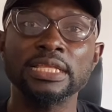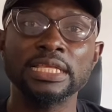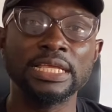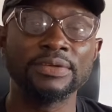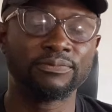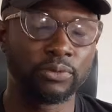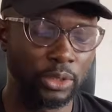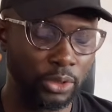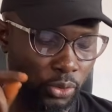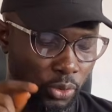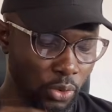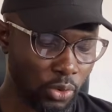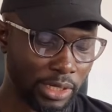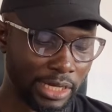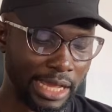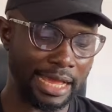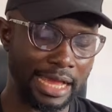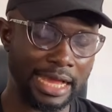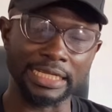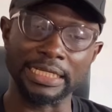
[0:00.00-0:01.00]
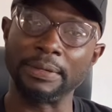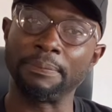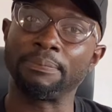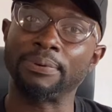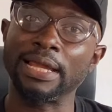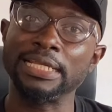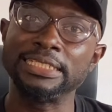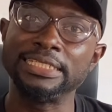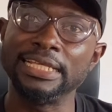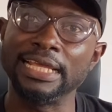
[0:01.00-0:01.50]
if we look at the
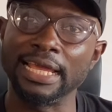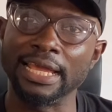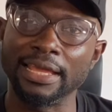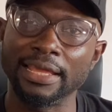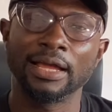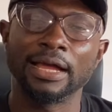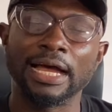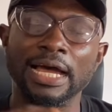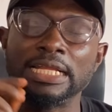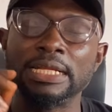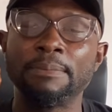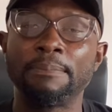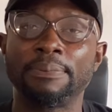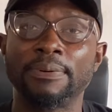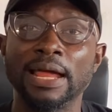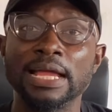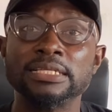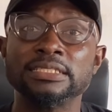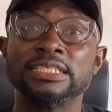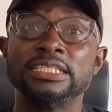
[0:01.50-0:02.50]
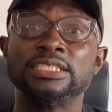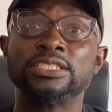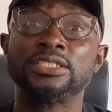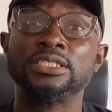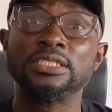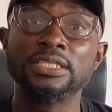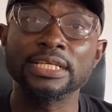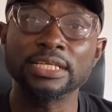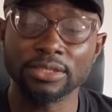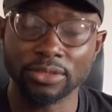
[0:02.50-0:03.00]
price here and the price is
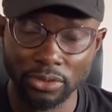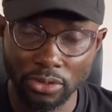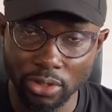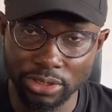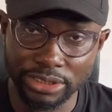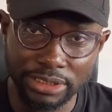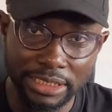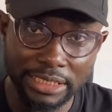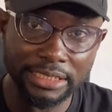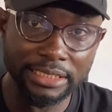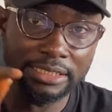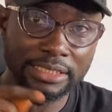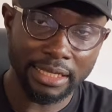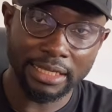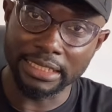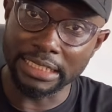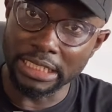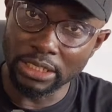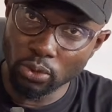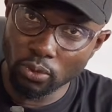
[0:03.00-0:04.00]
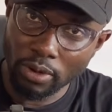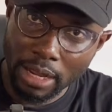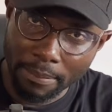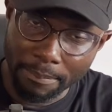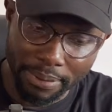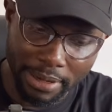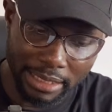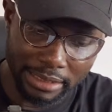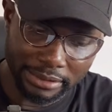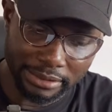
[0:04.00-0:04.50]
still touching the lower
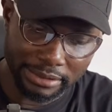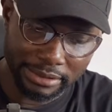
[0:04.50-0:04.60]
band,